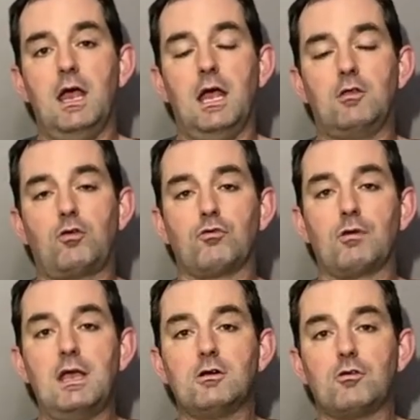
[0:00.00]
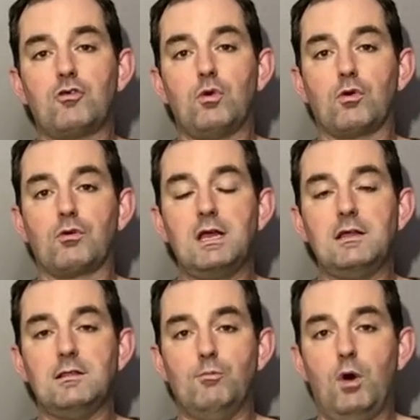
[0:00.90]
And so readers who are
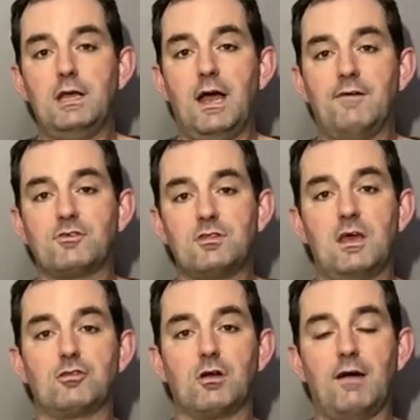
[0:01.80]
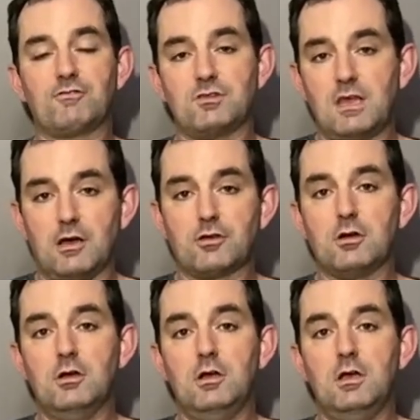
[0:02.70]
reading them one after the other after the other